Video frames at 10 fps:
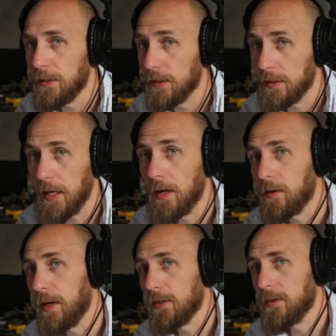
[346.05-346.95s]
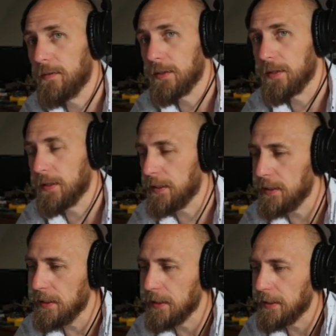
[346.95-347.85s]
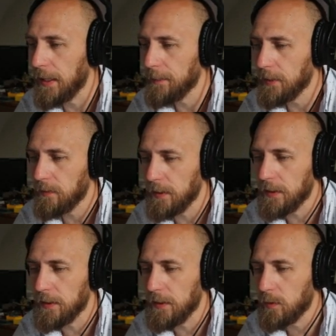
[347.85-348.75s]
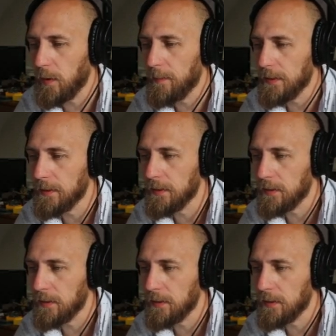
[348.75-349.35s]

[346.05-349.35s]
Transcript: just cross-reference all the heat and the damage for each of these weapons.